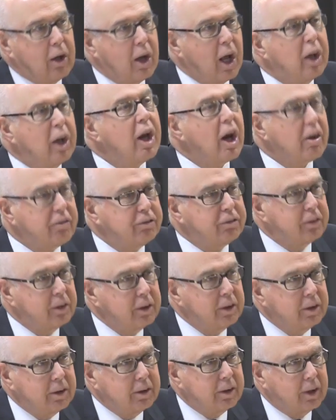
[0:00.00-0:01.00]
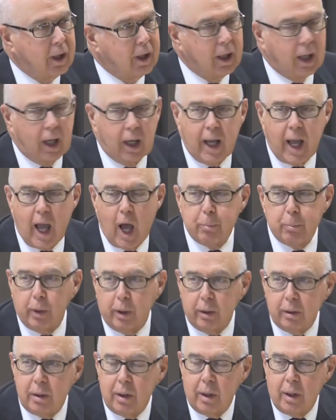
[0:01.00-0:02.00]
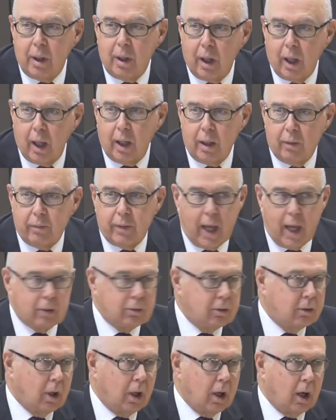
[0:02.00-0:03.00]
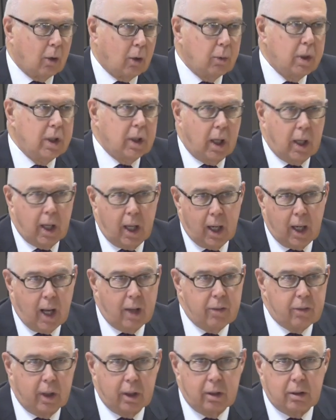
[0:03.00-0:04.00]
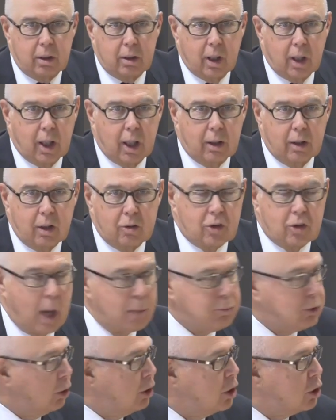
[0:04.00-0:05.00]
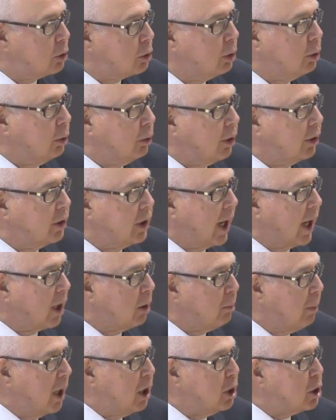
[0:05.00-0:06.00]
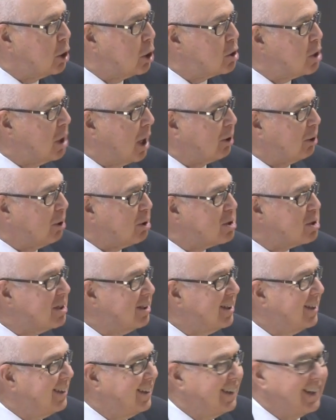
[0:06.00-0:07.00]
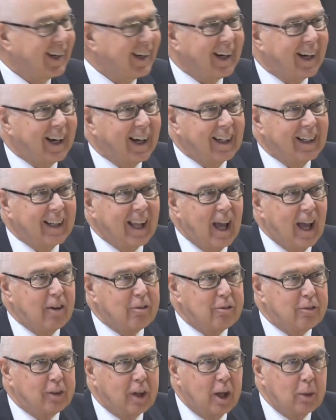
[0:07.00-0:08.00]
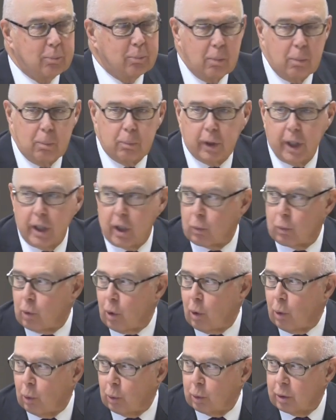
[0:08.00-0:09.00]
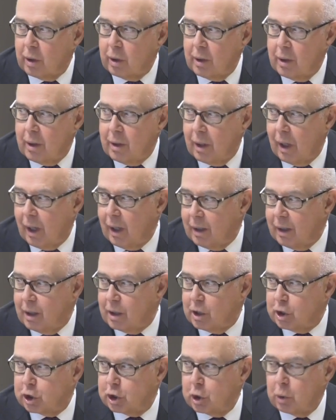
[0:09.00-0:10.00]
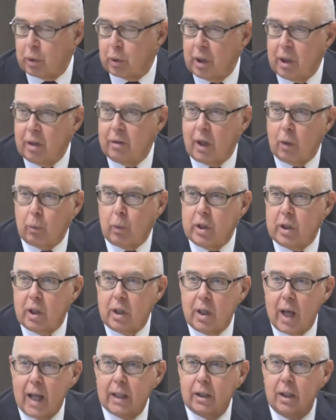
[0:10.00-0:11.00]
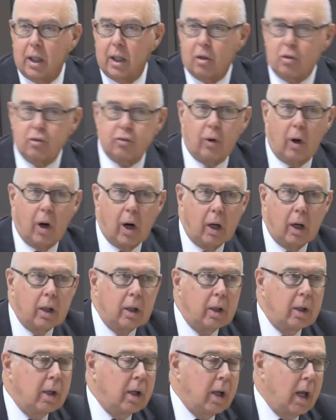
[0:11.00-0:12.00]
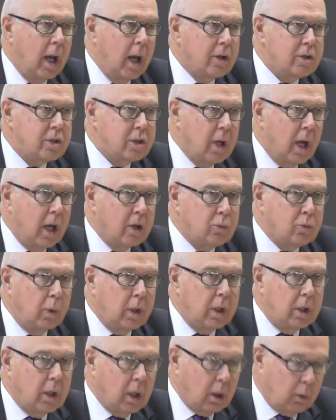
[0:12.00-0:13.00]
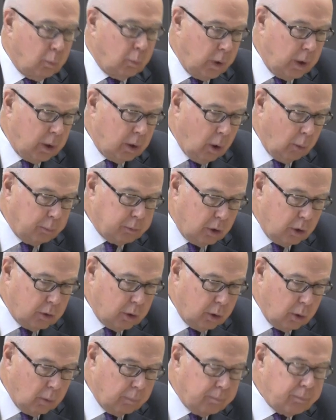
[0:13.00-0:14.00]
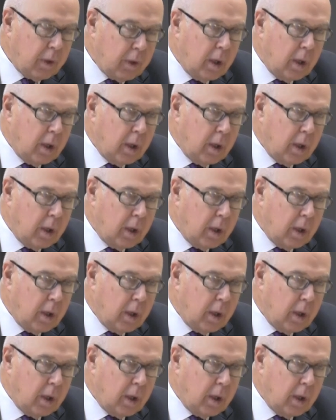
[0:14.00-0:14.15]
enough happen in that arena. And I think it's absolutely true that the Iron Majors and others have played a role in assuring that we did not get as far as we had hoped to do.